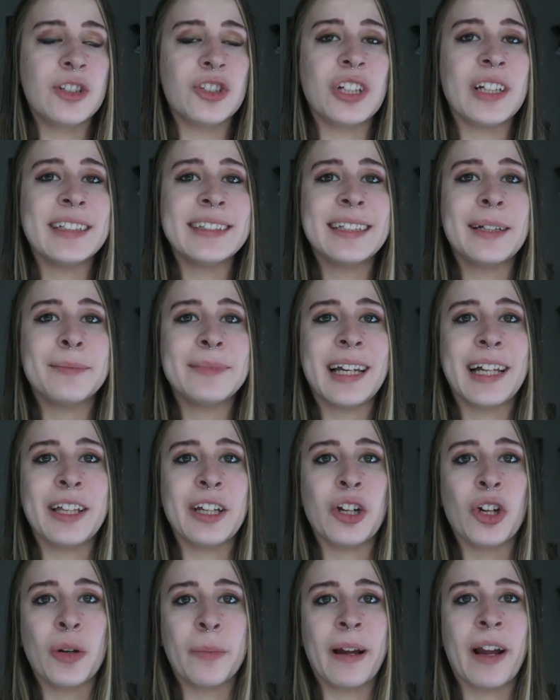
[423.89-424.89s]
she ends up
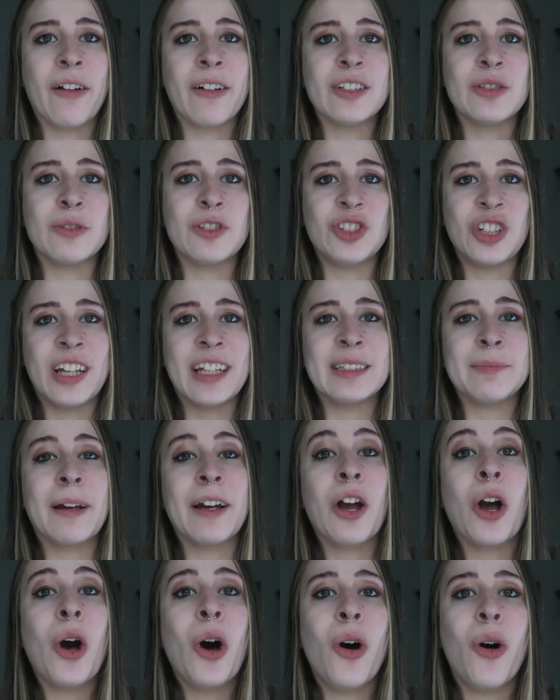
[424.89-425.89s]
telling her parents when she gets
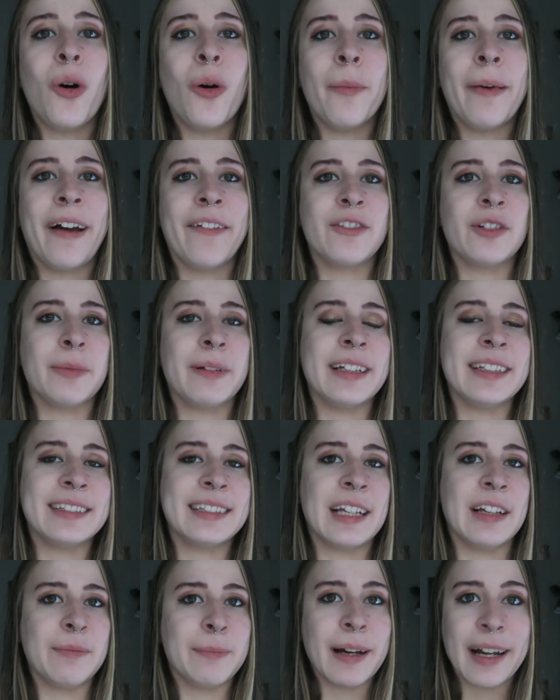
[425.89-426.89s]
back home after being
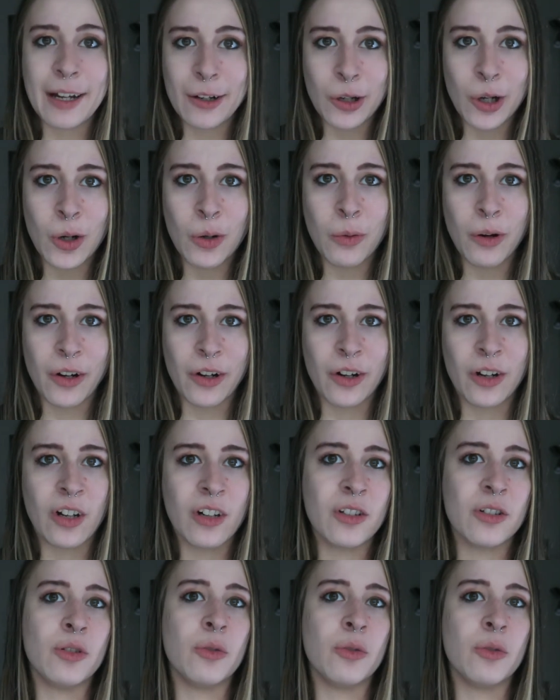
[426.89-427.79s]
saved by a coworker,